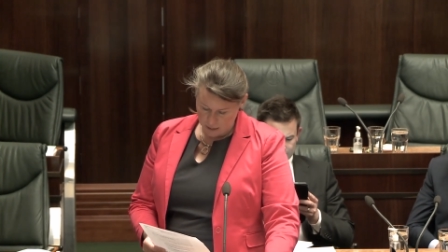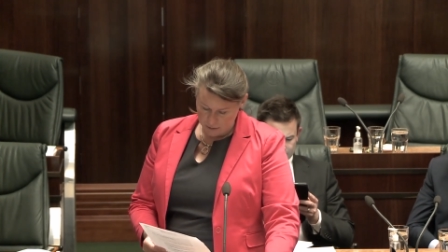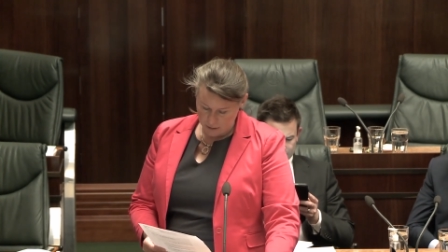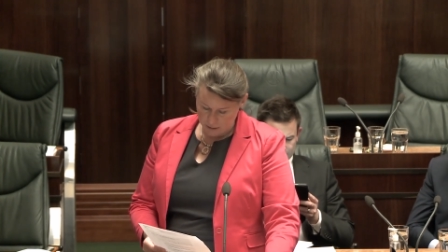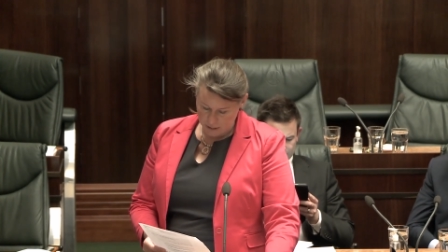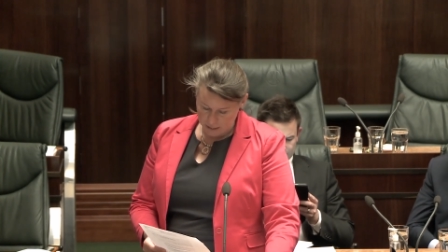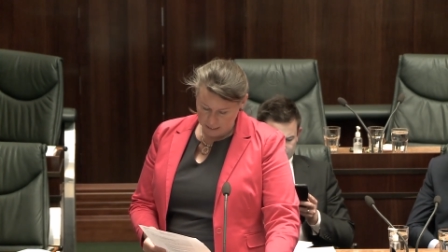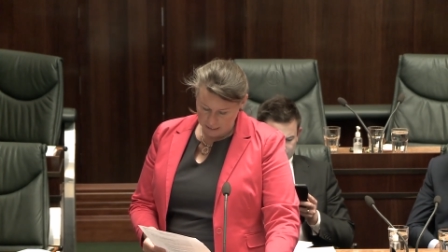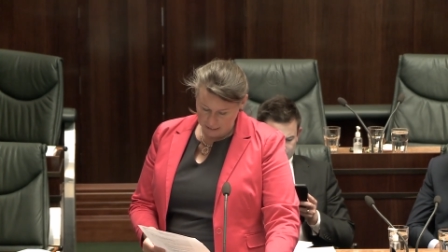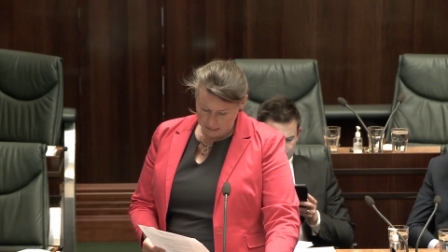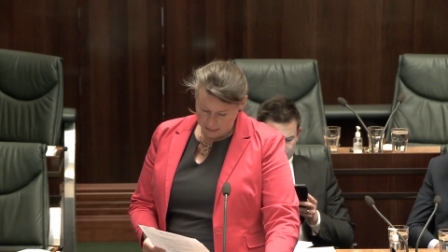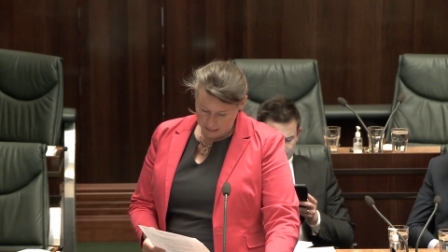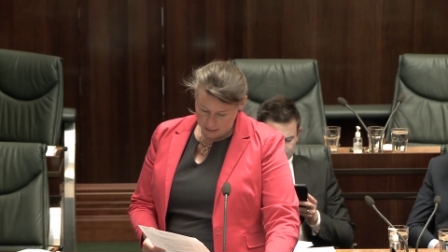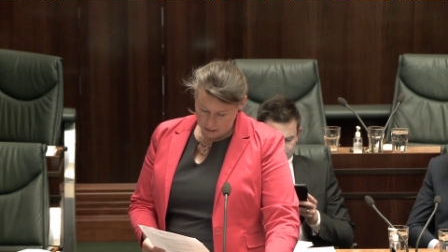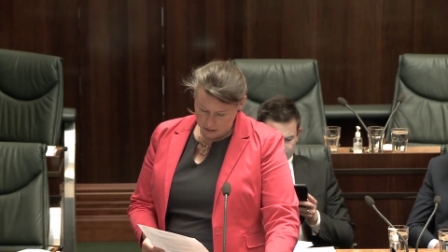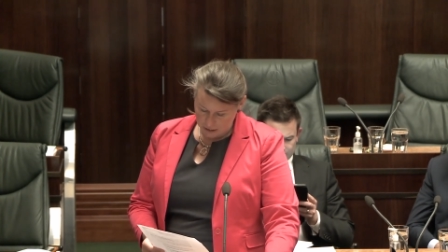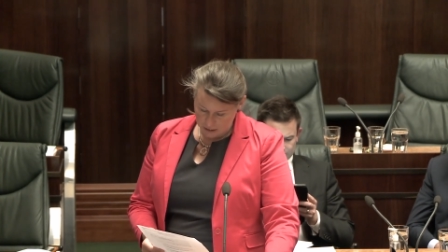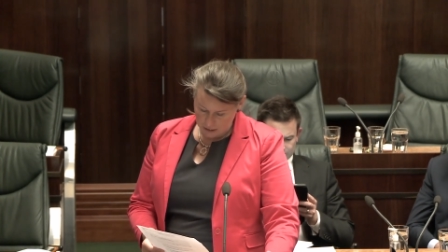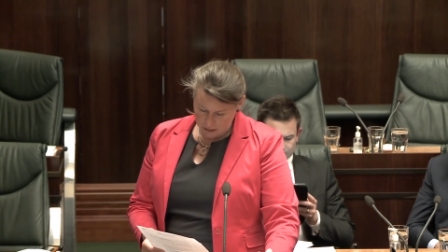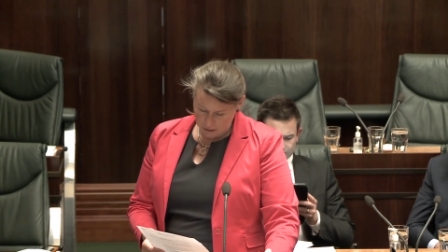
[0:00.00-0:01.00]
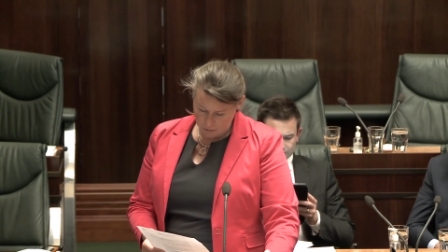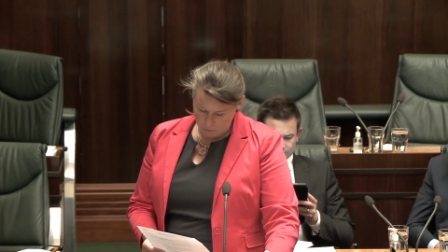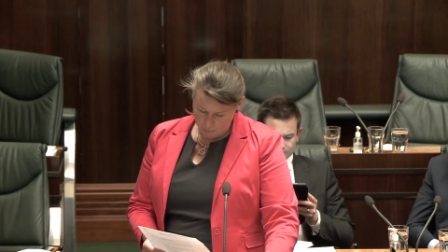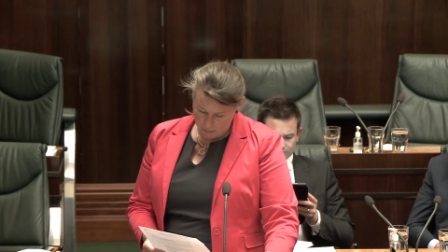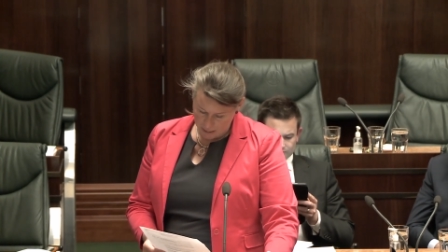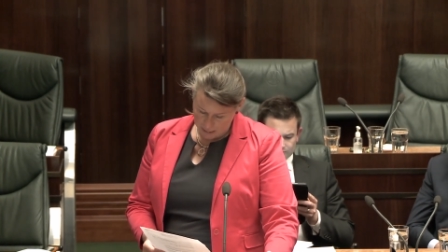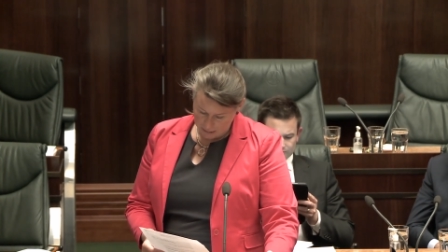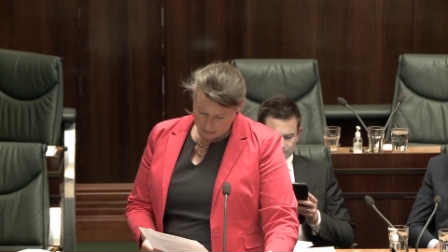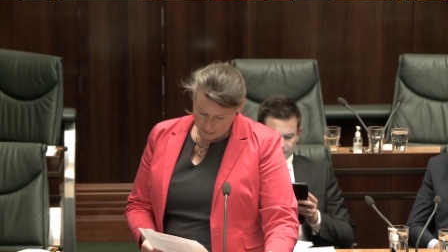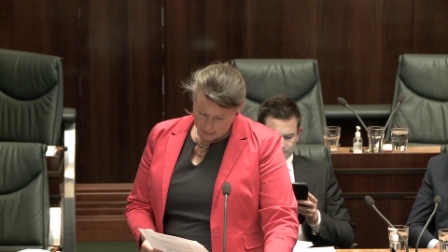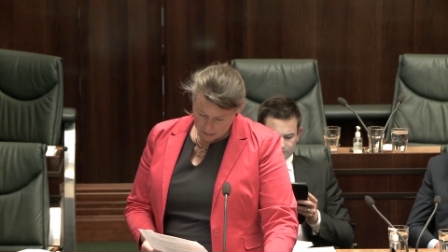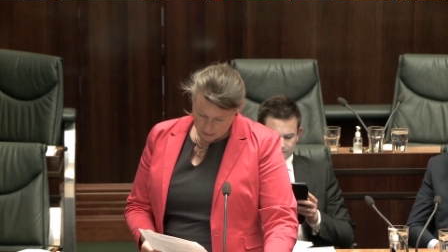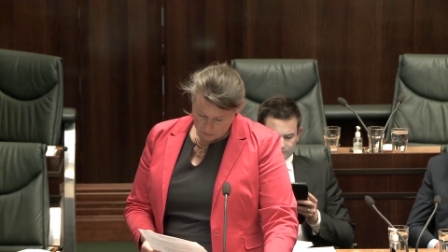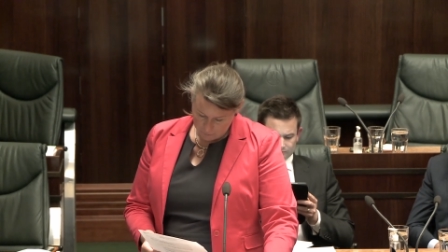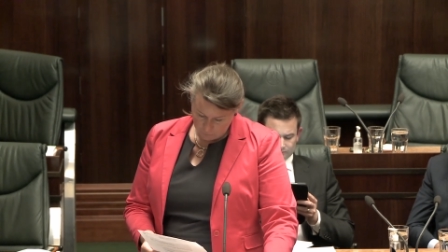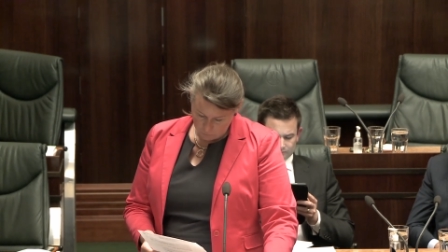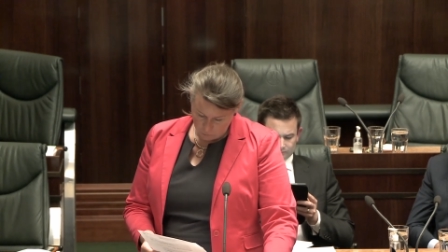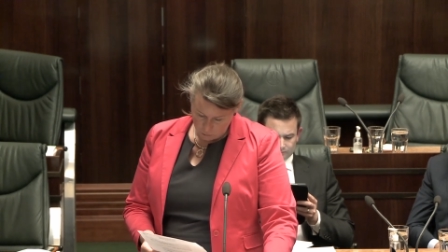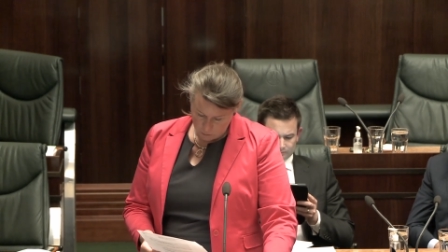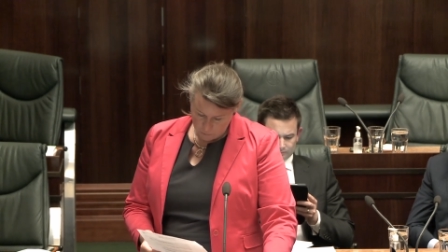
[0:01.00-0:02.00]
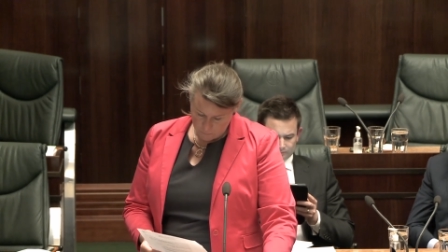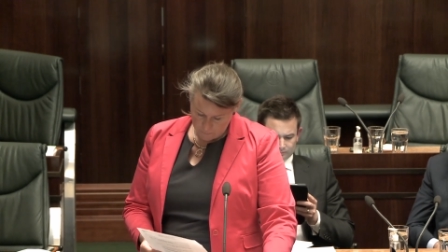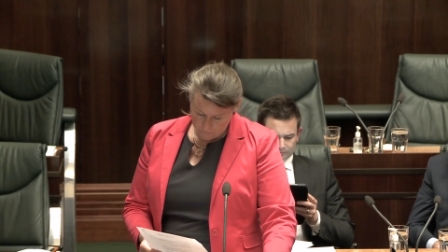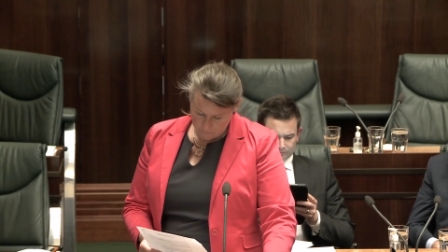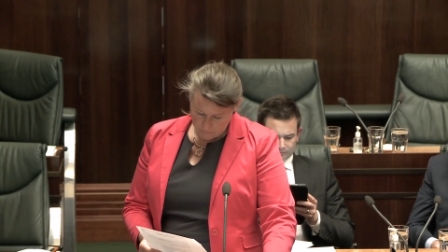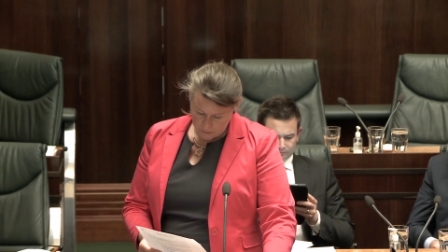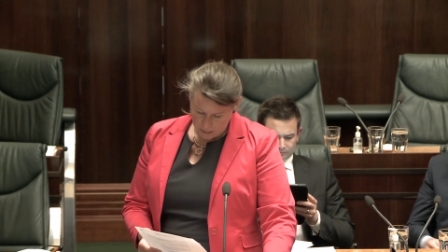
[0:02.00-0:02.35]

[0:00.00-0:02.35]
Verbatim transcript: that the collections remain cared for,